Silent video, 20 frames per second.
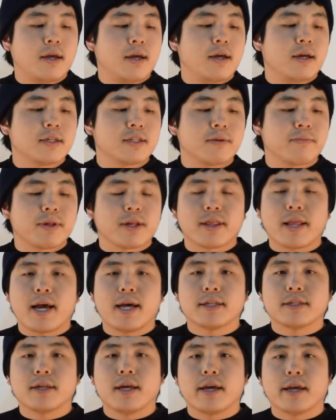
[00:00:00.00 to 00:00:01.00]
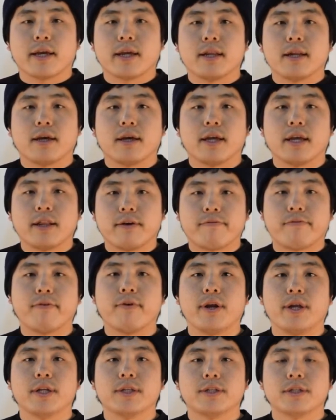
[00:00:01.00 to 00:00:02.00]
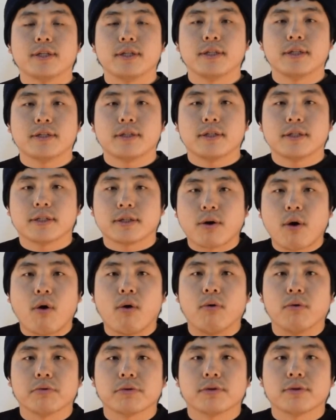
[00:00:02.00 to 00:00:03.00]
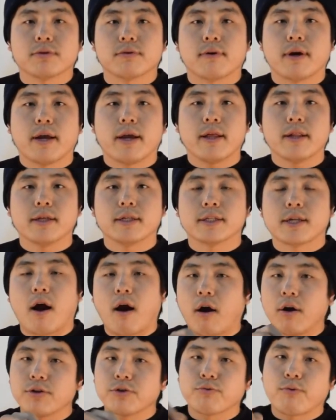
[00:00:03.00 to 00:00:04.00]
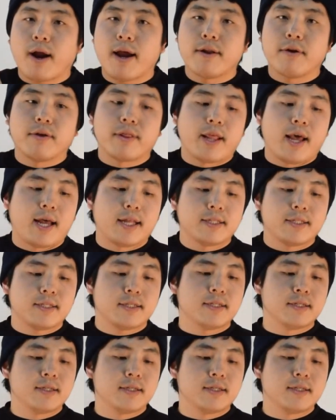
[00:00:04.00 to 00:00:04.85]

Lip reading: something that's like in a fridge. It's cold, right? It's hard to write on that.